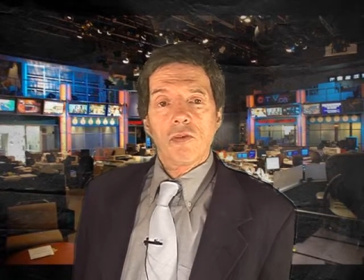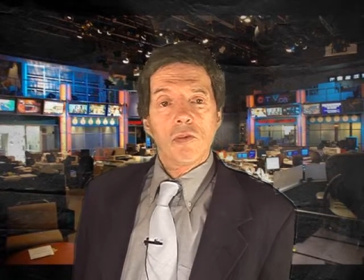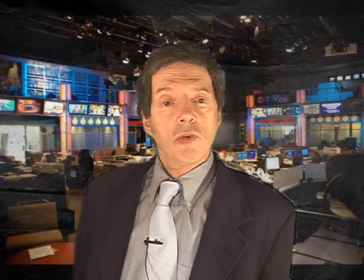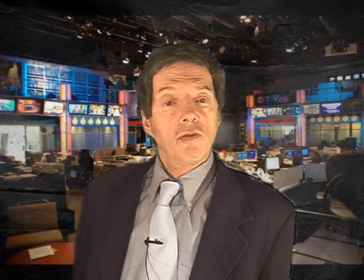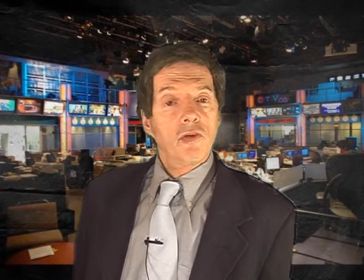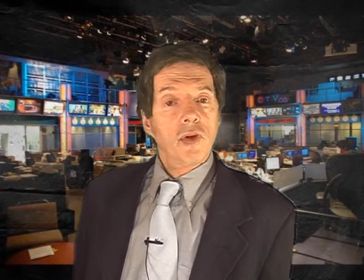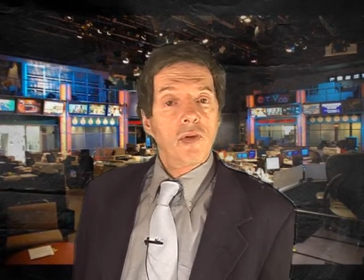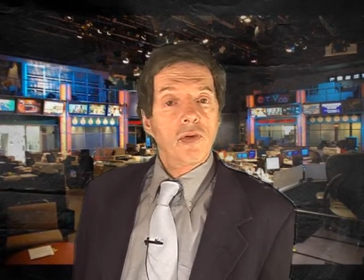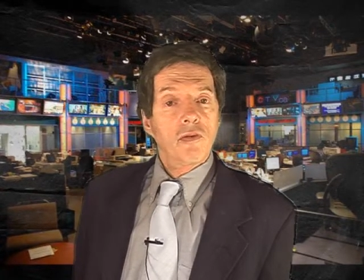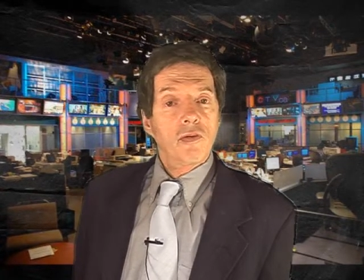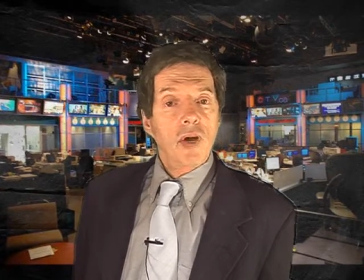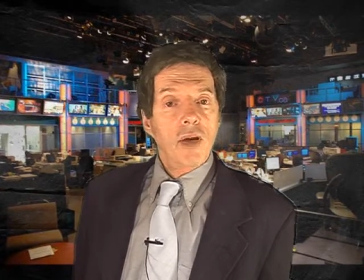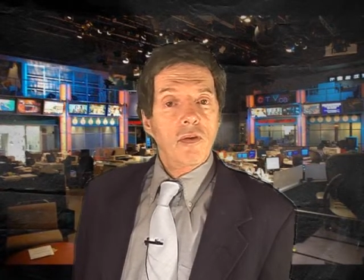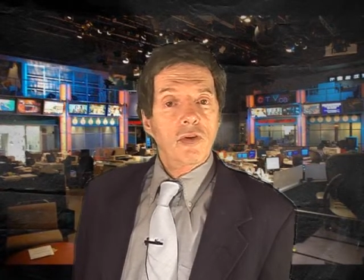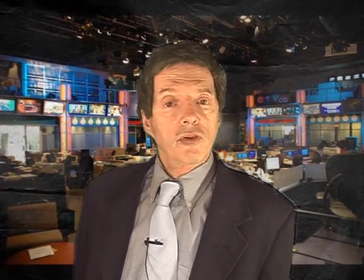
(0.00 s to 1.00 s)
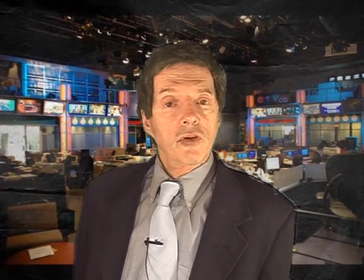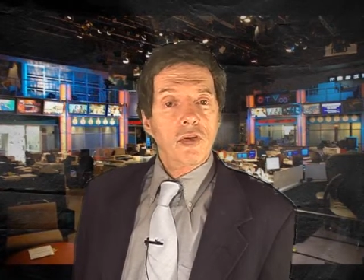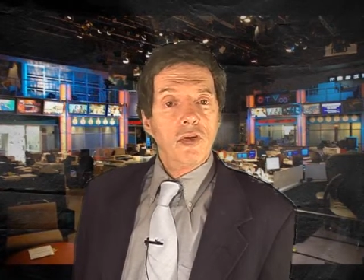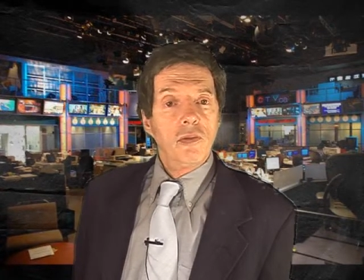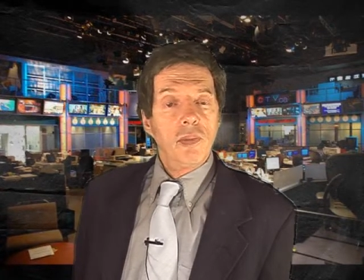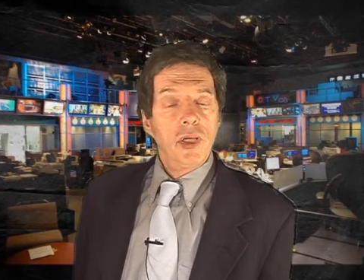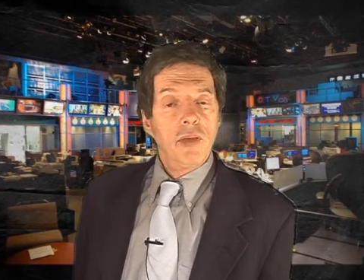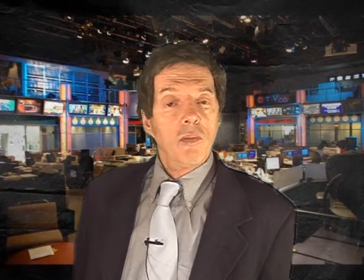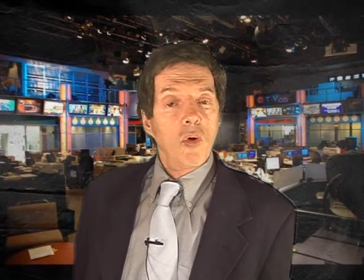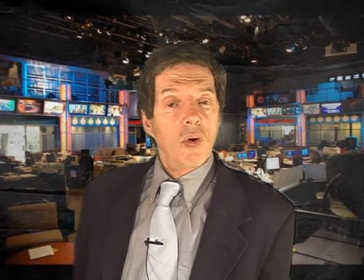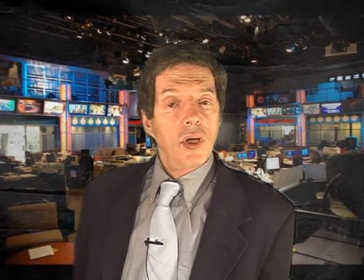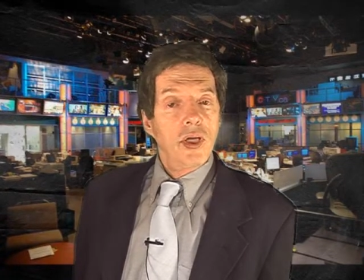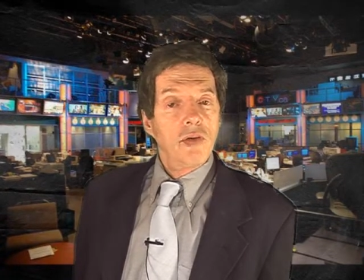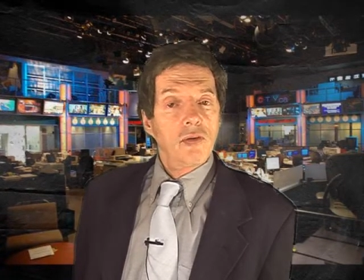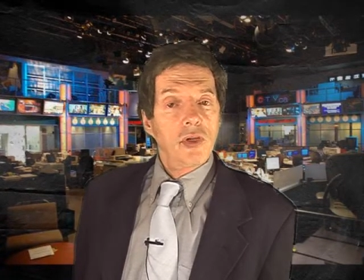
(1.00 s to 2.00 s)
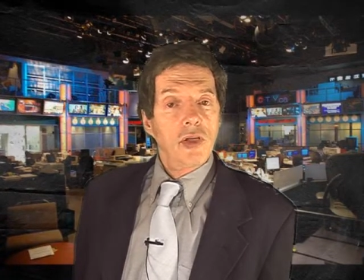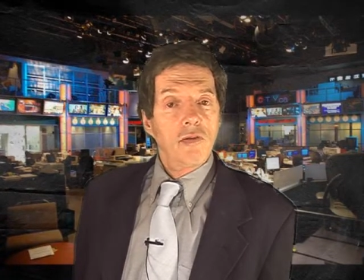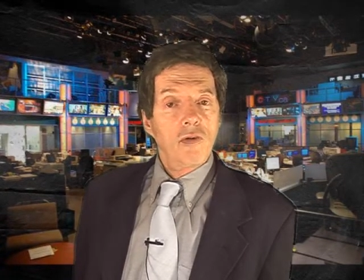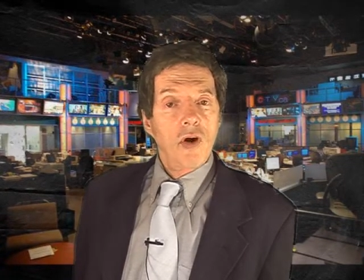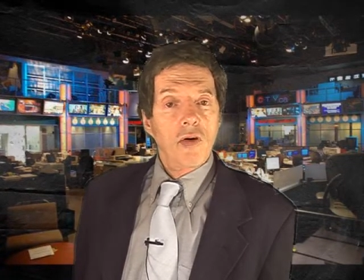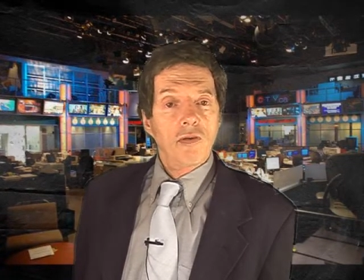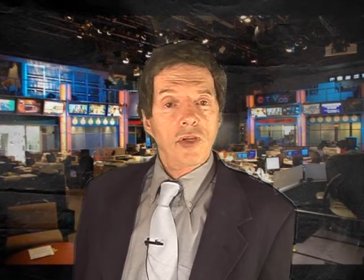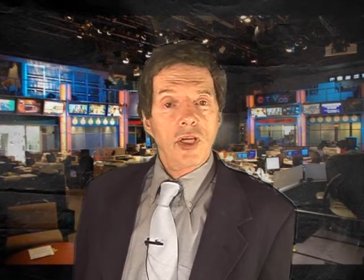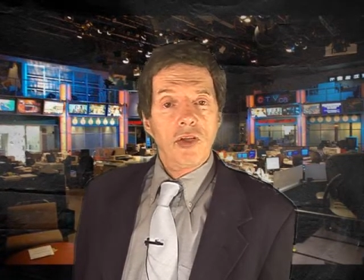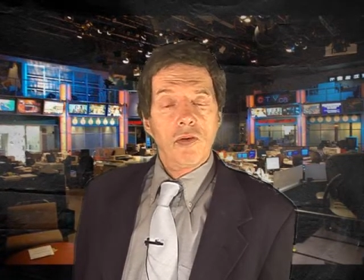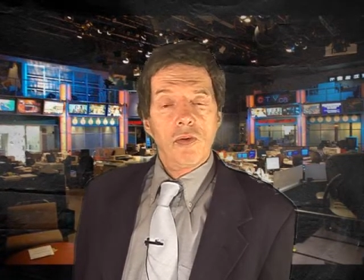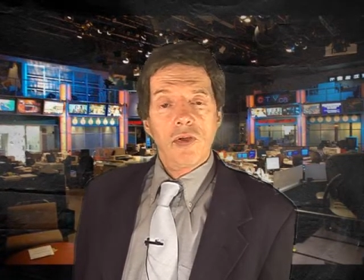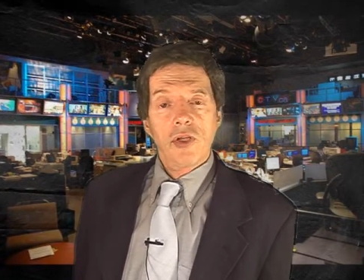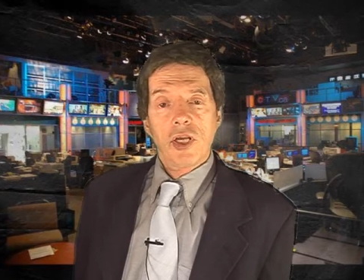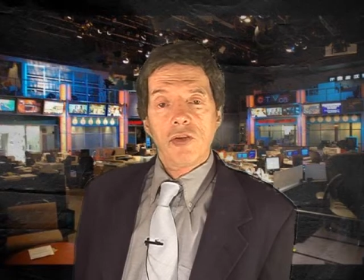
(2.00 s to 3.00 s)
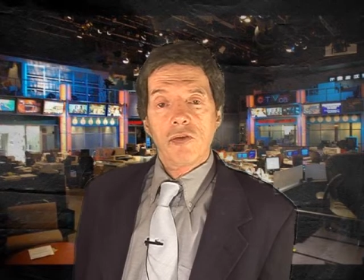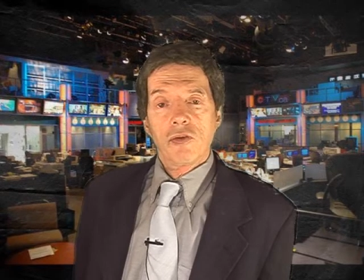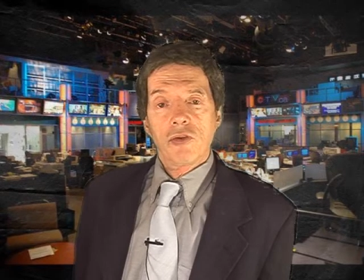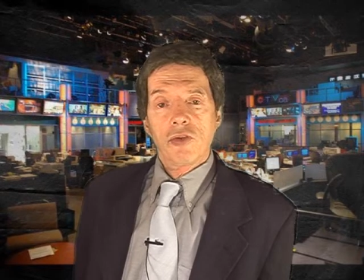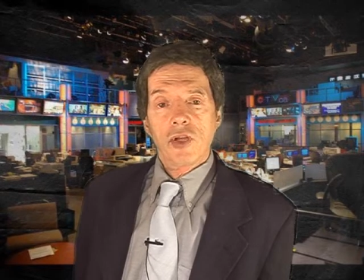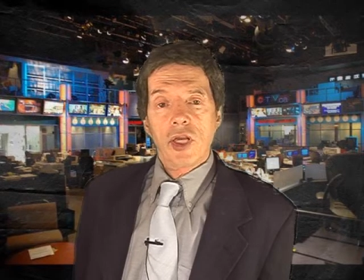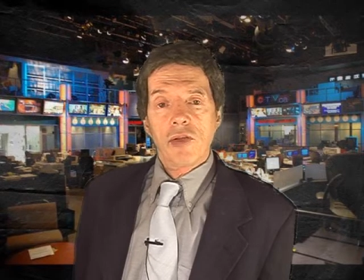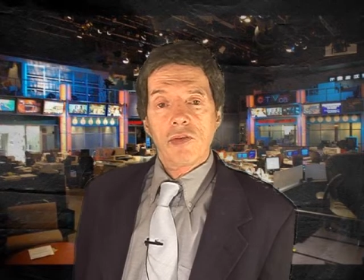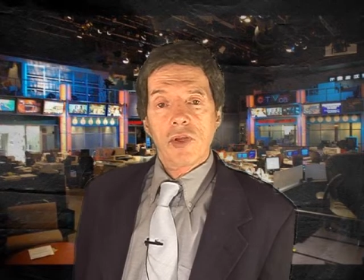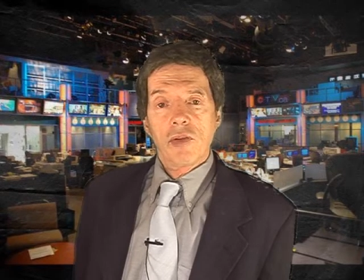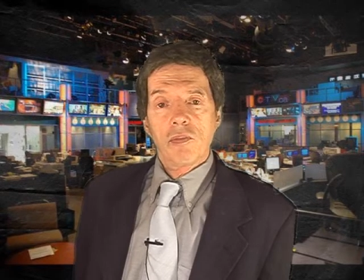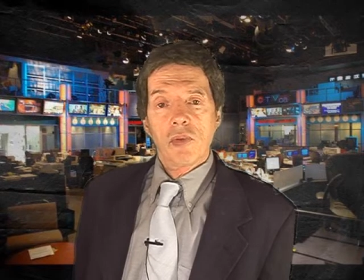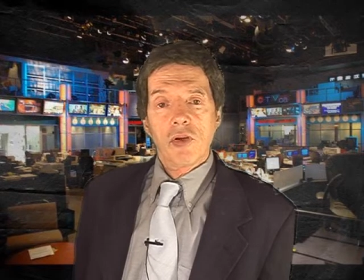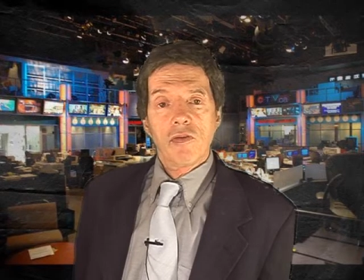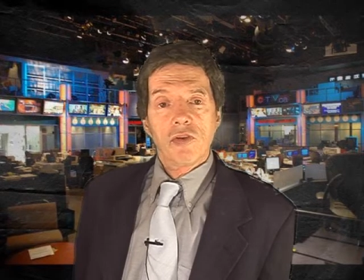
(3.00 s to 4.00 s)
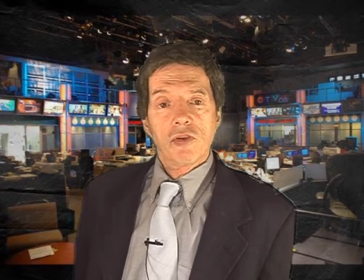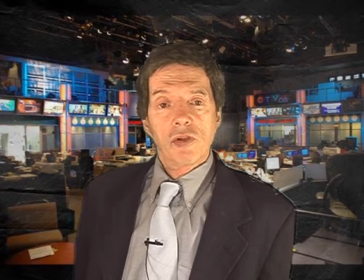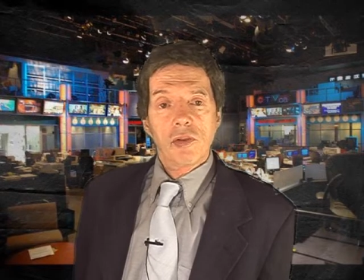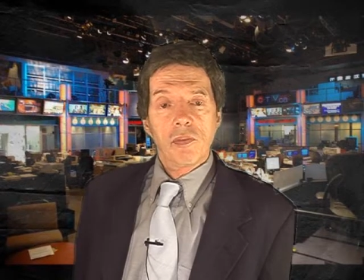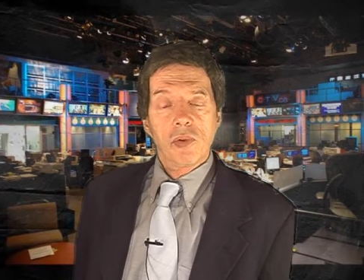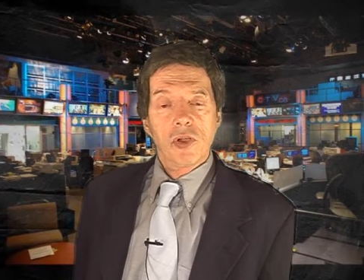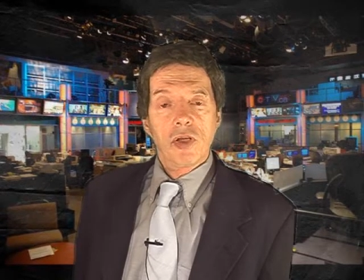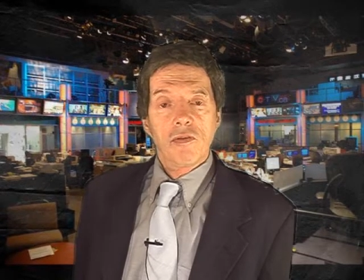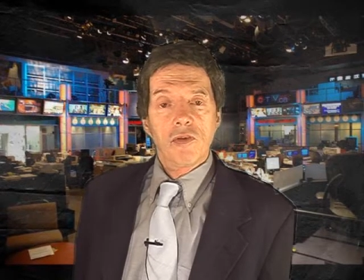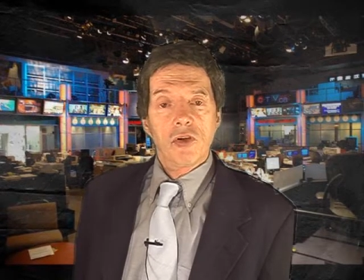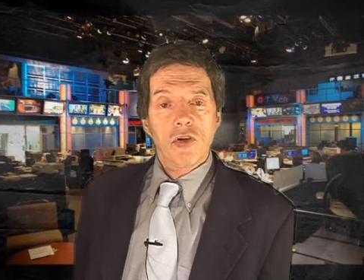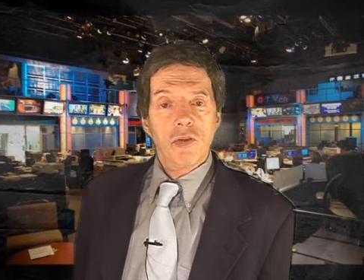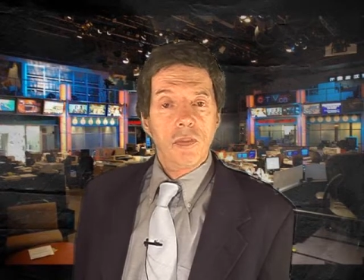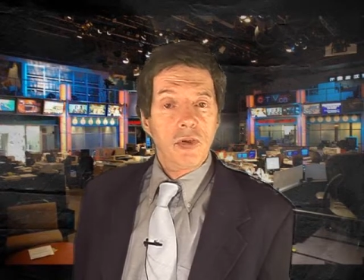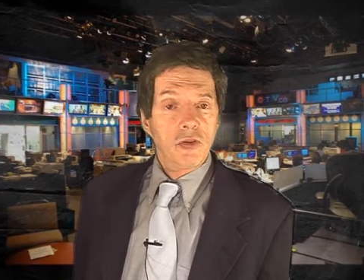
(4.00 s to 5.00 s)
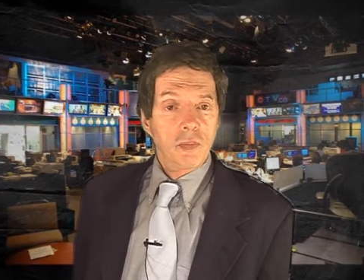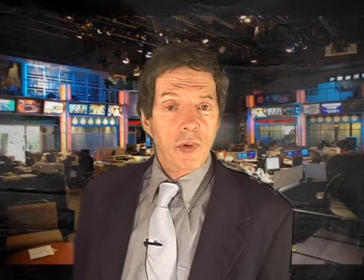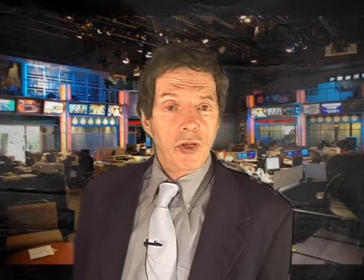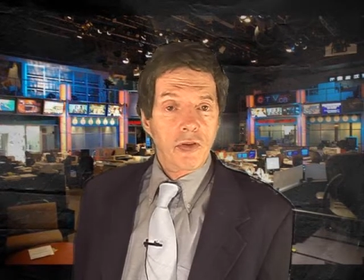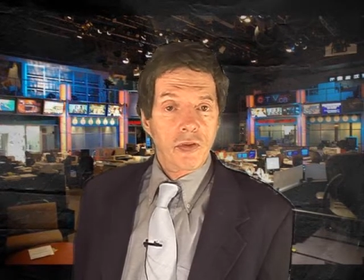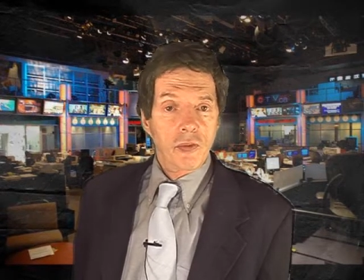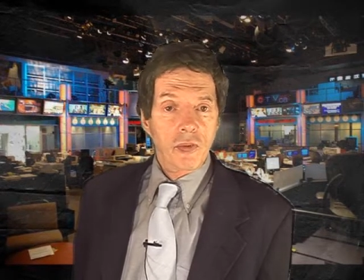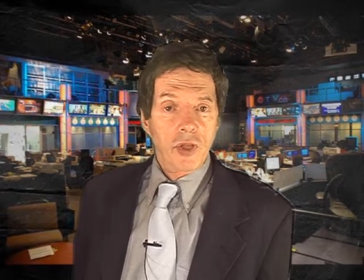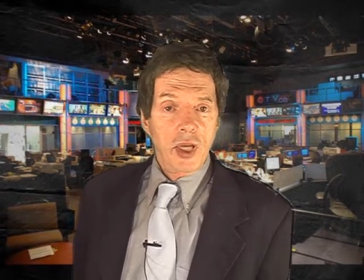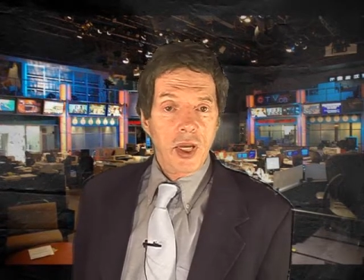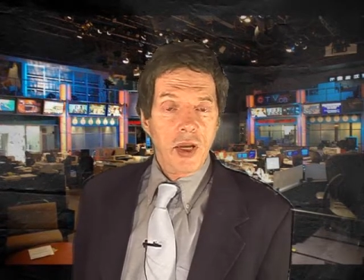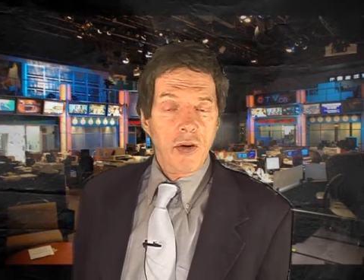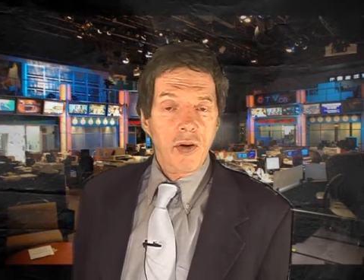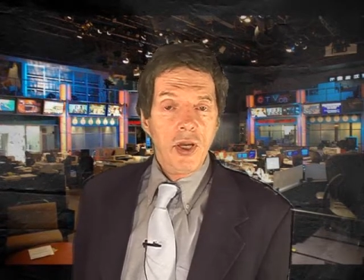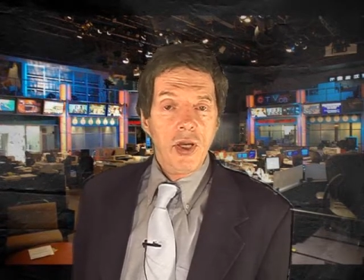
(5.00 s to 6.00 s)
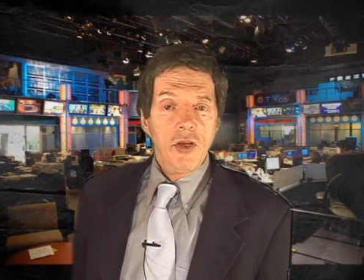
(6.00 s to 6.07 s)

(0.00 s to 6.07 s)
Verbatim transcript: revealed the virus could be more easily evolved into a dangerous state than previously believed and could be spread through the air.